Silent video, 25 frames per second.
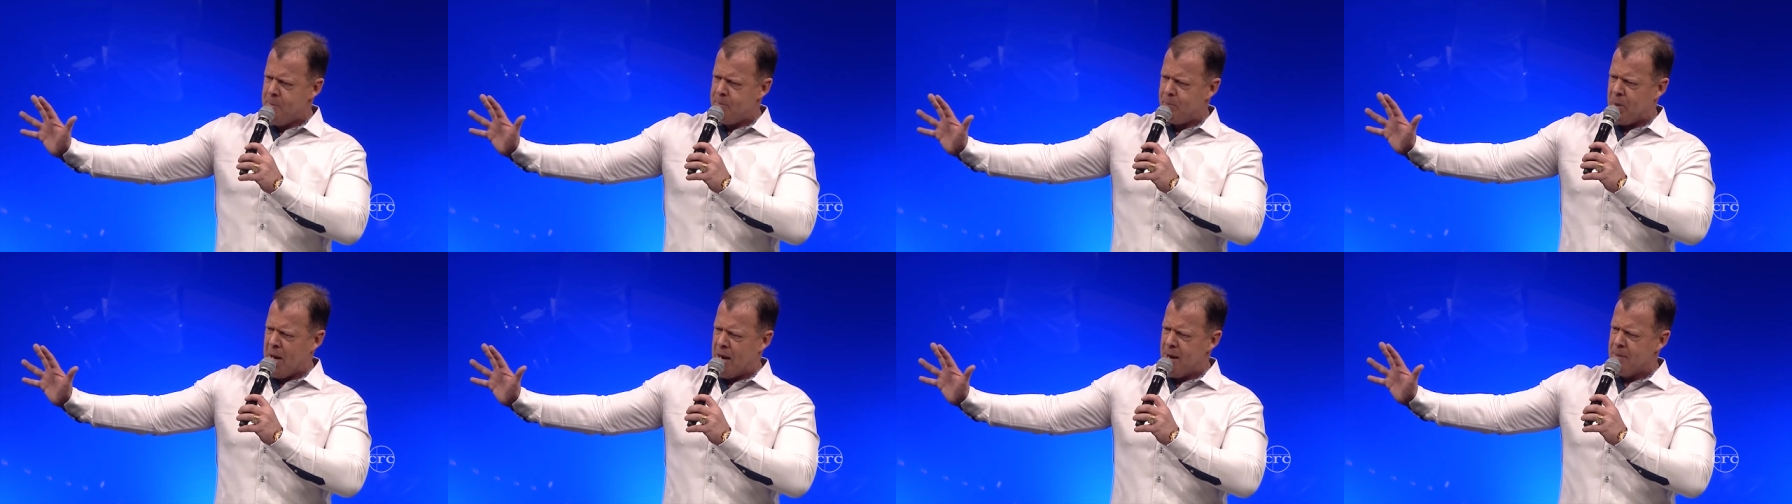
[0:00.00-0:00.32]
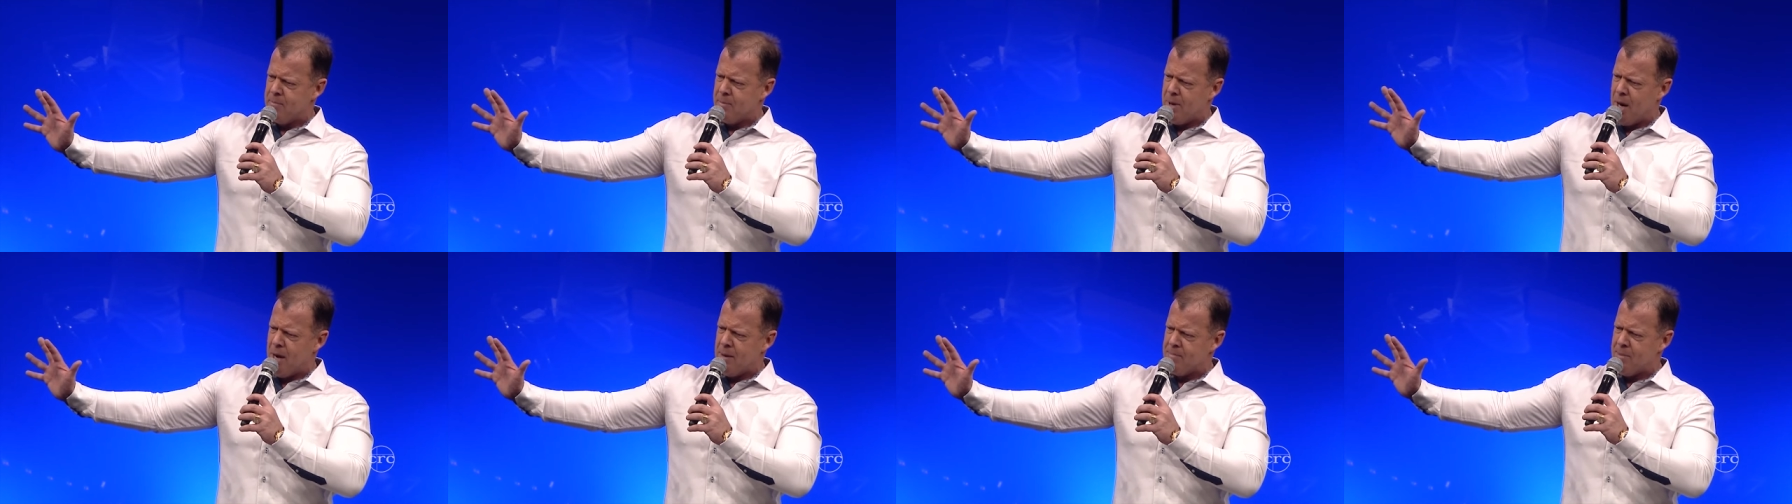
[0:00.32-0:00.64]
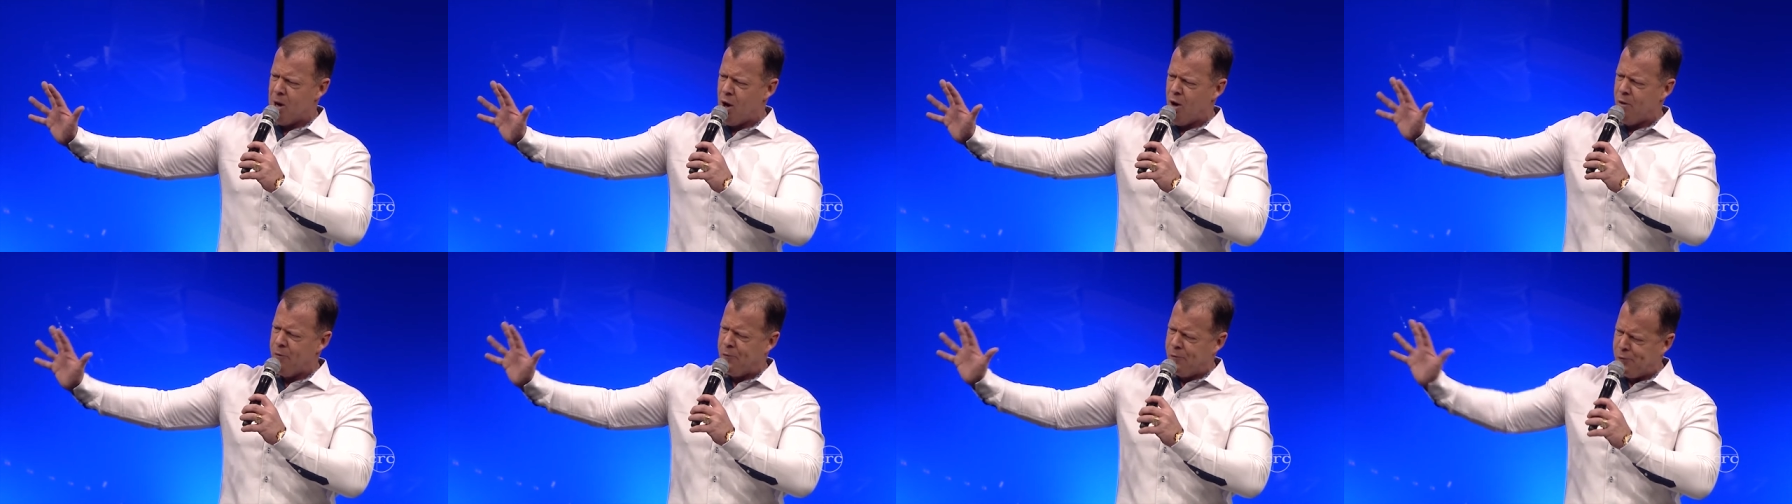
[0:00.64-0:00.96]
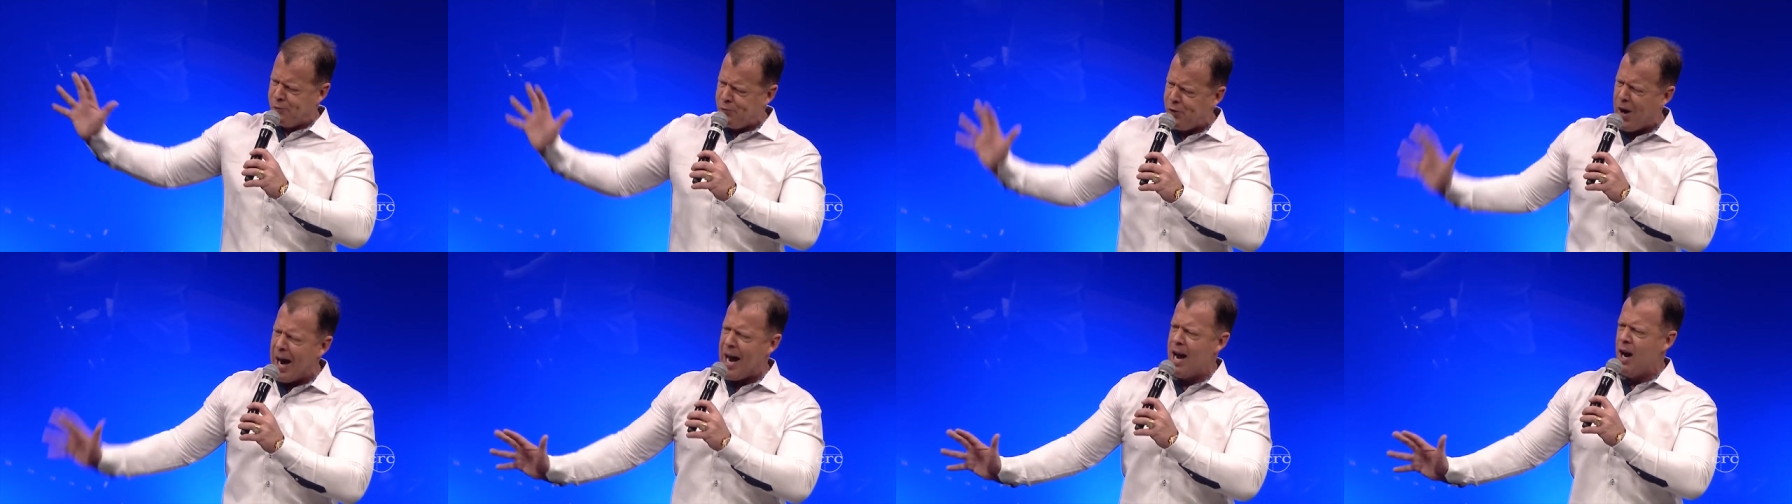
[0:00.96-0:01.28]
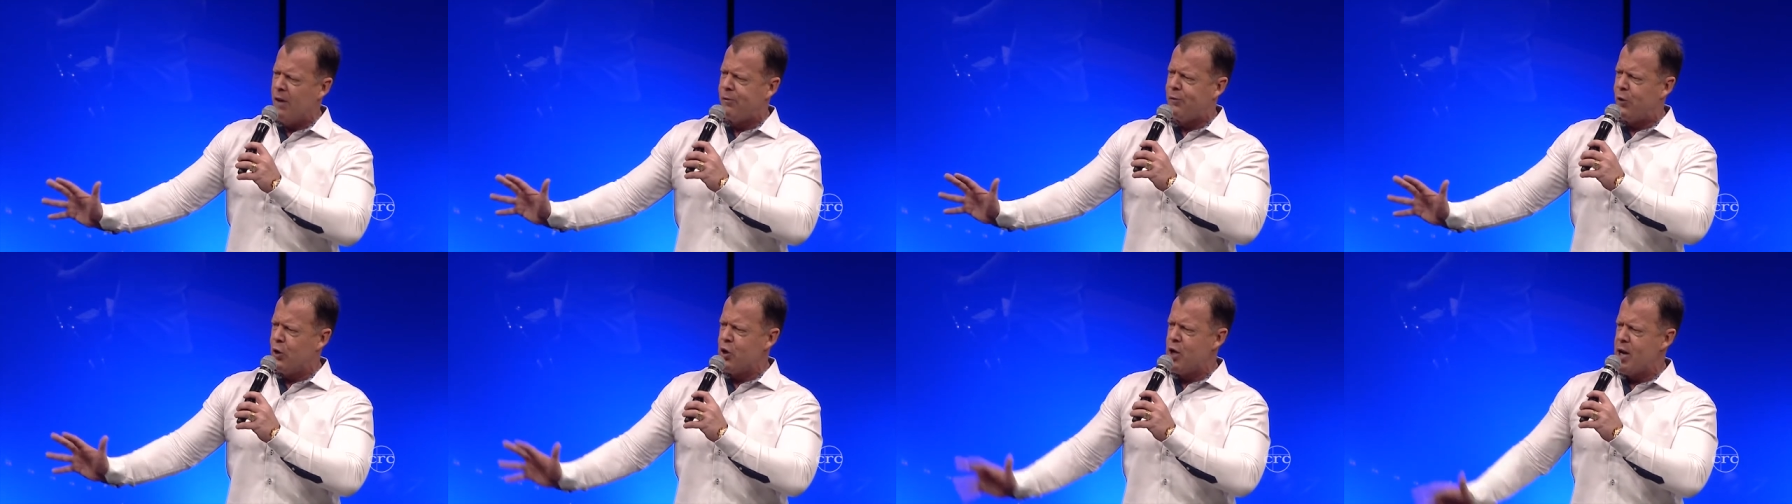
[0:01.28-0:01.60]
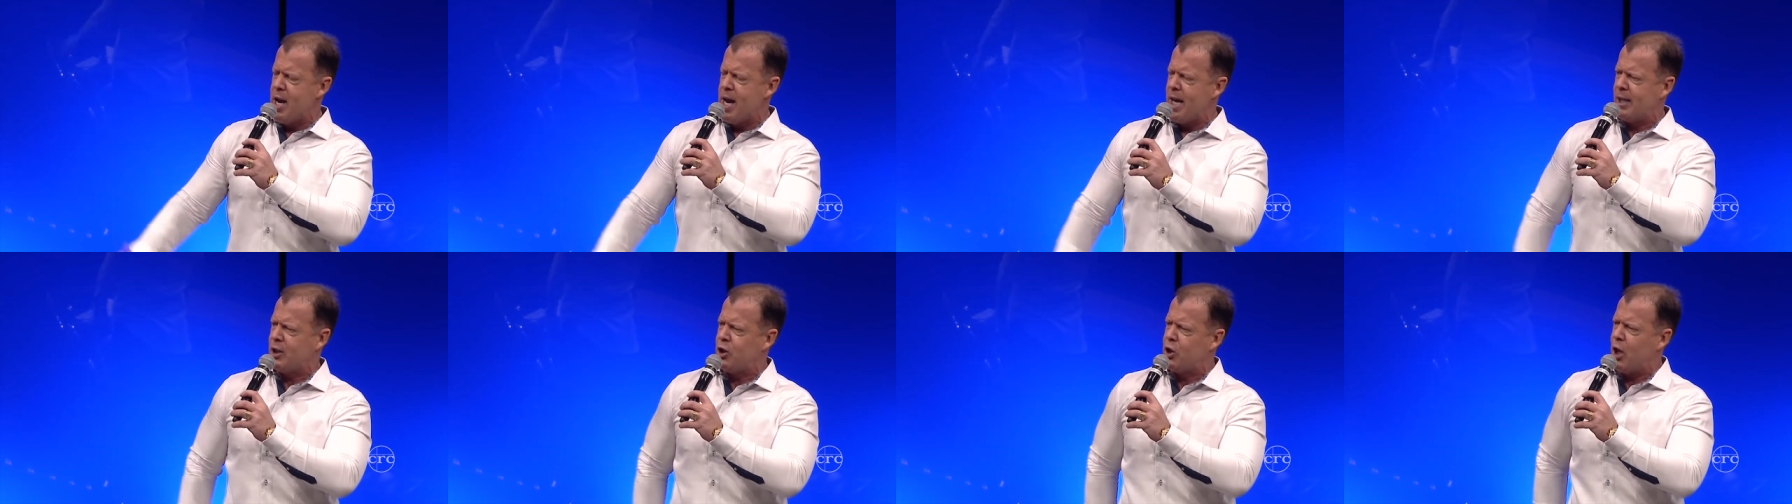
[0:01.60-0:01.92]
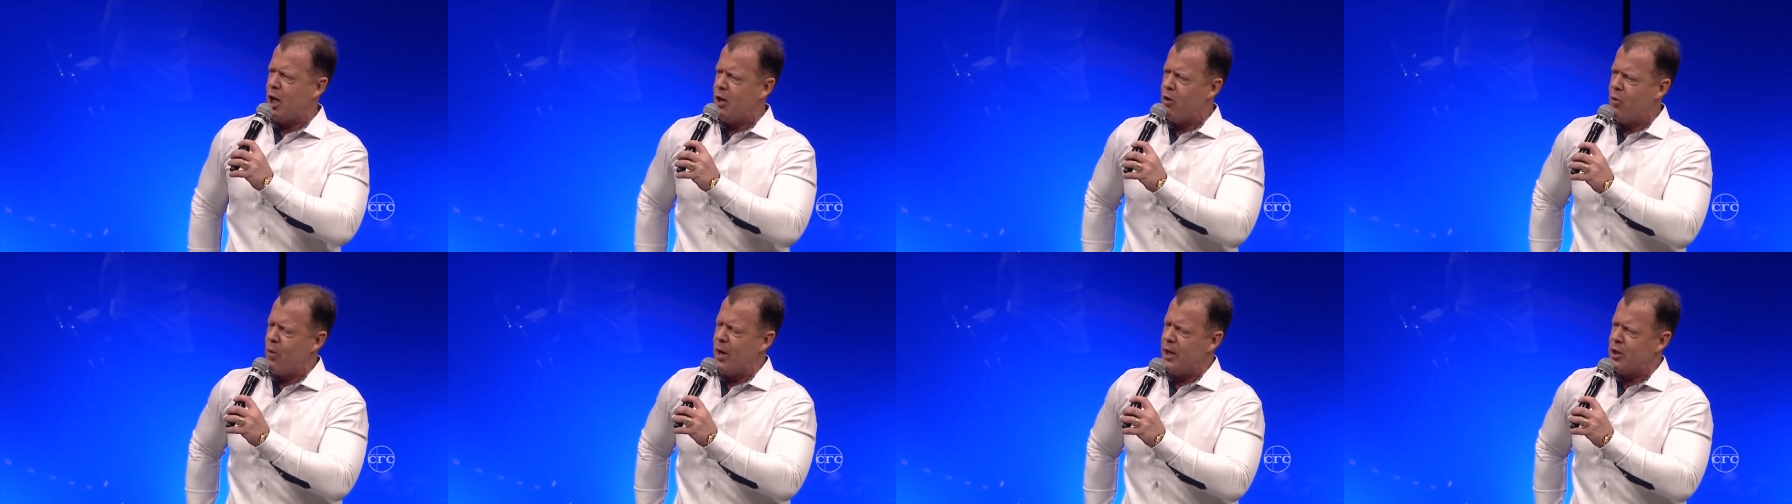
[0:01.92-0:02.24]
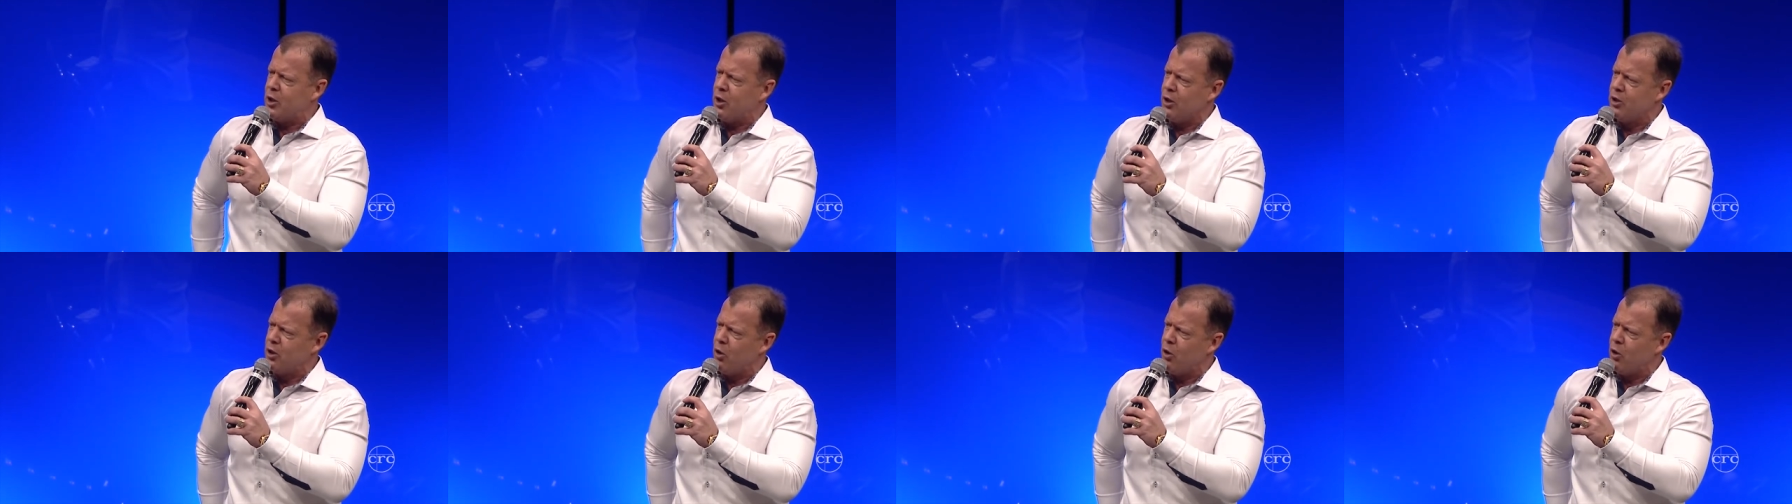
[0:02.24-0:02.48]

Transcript: I'm, I'm on fire for the next generation